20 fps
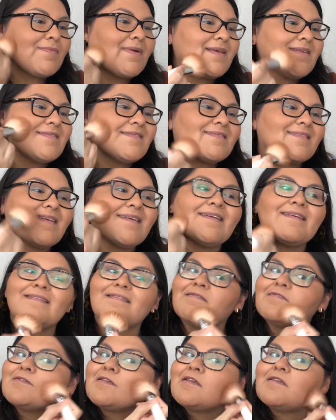my
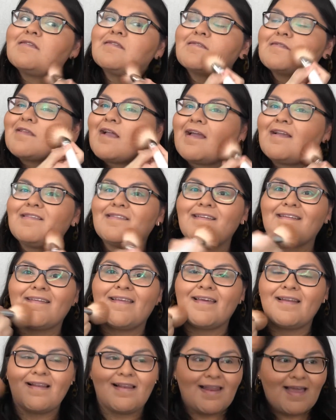skin since I did
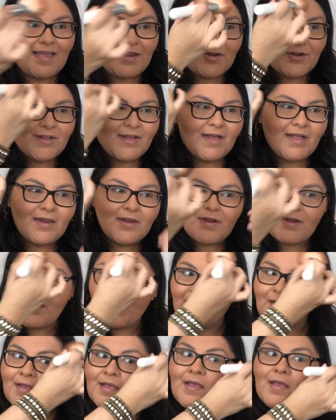get a lighter color.